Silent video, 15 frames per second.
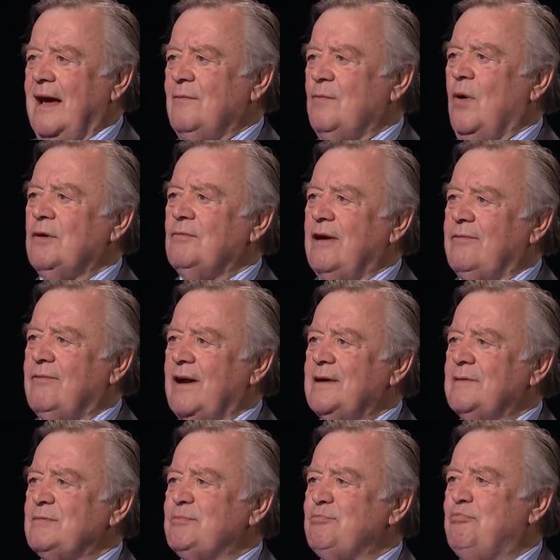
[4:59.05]
One
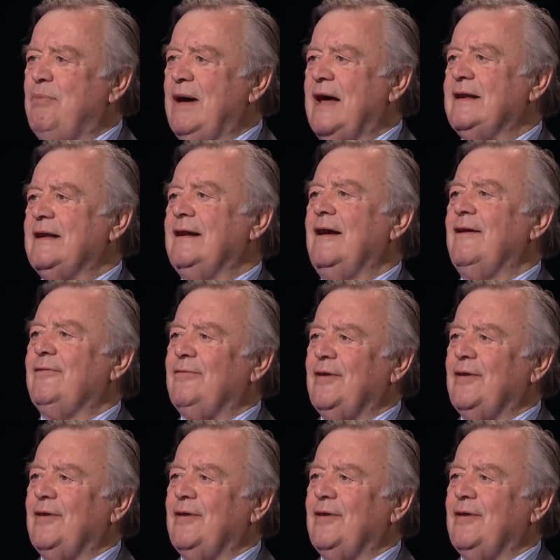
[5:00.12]
referendum's bad enough,